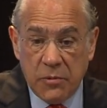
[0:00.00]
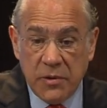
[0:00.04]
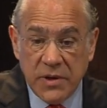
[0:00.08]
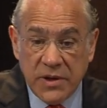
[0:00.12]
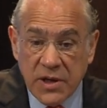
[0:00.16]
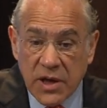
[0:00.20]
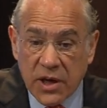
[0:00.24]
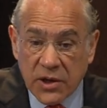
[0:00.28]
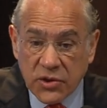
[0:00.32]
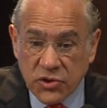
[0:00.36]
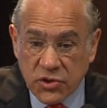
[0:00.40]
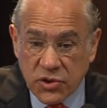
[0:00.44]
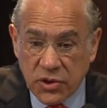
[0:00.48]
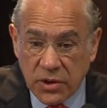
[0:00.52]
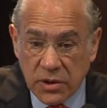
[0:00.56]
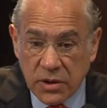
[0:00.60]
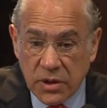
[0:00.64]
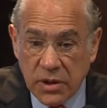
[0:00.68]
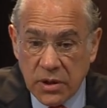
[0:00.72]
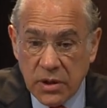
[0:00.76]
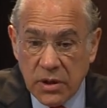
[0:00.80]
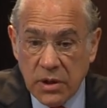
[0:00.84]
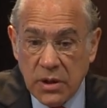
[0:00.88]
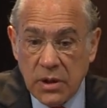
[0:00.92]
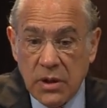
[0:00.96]

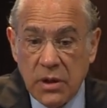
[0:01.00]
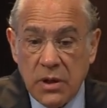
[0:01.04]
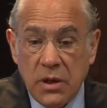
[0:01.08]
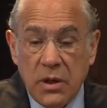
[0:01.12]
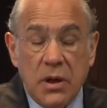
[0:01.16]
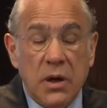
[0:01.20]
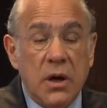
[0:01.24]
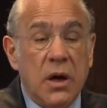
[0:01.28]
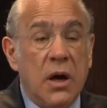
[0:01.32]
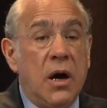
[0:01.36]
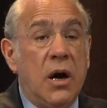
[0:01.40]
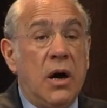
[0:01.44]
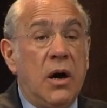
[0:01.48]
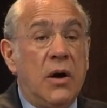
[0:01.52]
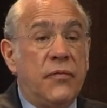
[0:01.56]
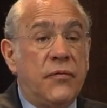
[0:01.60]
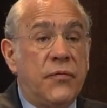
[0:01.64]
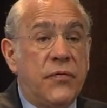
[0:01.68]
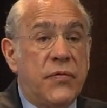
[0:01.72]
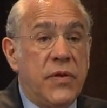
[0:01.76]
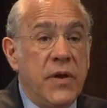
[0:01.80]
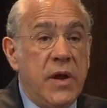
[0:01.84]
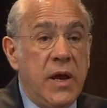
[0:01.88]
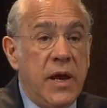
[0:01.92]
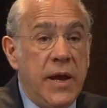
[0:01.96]
reduction
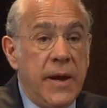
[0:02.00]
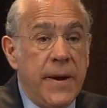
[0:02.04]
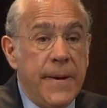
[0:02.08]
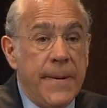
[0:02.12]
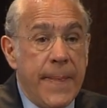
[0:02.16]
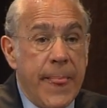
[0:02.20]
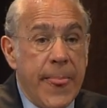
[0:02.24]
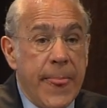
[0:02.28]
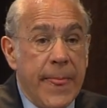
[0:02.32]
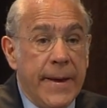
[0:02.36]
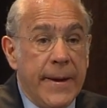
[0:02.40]
of the,